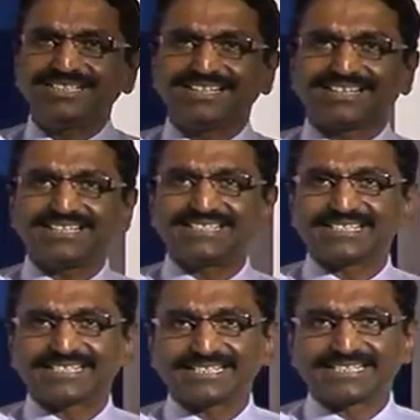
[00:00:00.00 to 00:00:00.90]
then
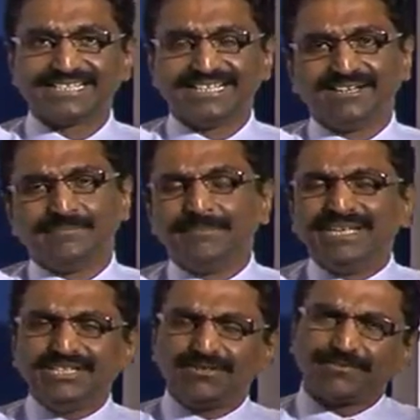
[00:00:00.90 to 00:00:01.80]
arises is,
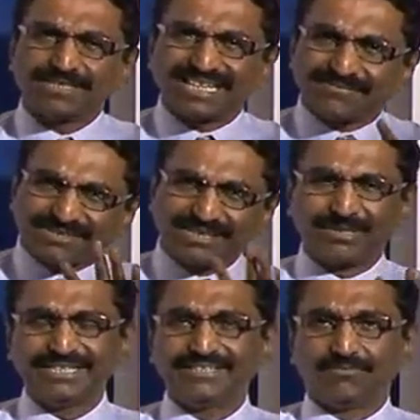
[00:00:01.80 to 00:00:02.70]
many of us have some
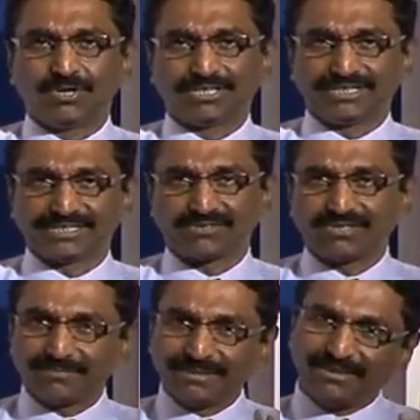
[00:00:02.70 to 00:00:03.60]
idea what it is, or
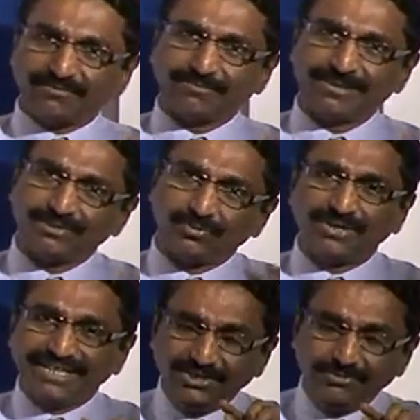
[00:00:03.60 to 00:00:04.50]
many of us may know
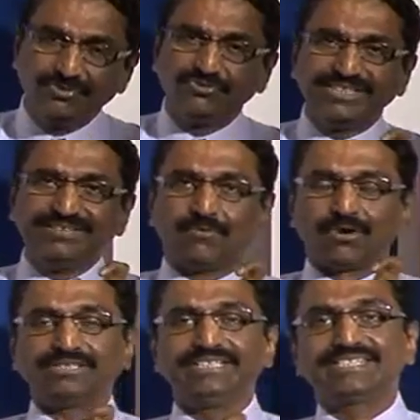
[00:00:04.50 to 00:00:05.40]
individually
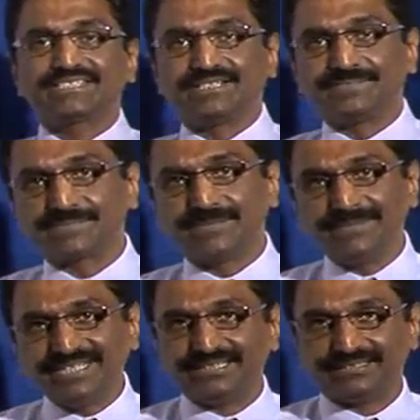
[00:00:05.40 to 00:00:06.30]
what these terms may
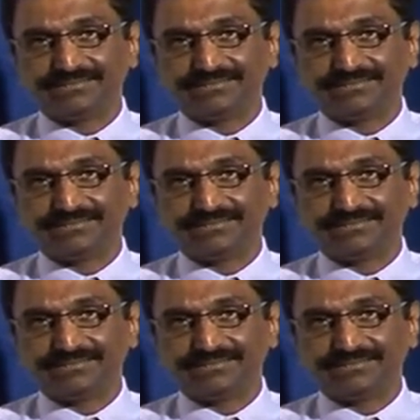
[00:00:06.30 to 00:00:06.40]
mean.